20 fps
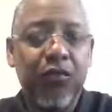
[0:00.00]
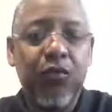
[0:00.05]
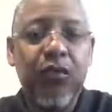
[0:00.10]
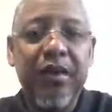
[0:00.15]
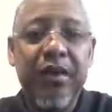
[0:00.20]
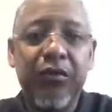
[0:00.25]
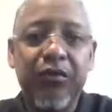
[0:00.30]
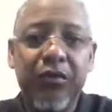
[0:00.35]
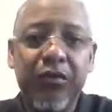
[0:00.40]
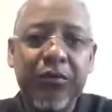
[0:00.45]

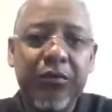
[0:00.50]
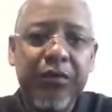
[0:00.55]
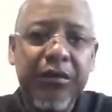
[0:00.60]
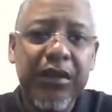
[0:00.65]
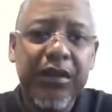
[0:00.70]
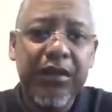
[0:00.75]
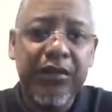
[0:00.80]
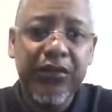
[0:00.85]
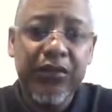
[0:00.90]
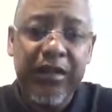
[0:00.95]
whatever,
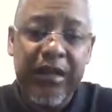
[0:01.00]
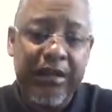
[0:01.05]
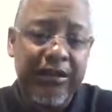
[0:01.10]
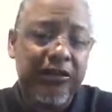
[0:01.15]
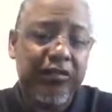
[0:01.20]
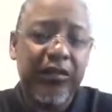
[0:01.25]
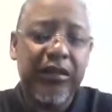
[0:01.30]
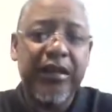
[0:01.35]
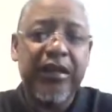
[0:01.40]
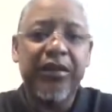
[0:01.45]
Scott
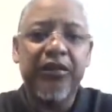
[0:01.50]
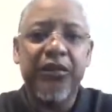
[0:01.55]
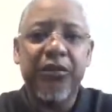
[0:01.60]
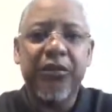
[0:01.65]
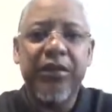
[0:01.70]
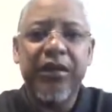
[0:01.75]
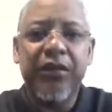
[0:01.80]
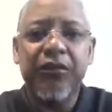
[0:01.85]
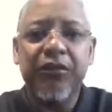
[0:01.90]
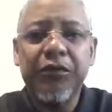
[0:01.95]
Trade or
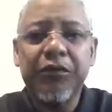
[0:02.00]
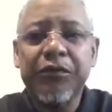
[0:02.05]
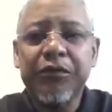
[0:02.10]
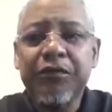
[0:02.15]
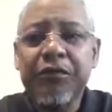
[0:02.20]
whatever,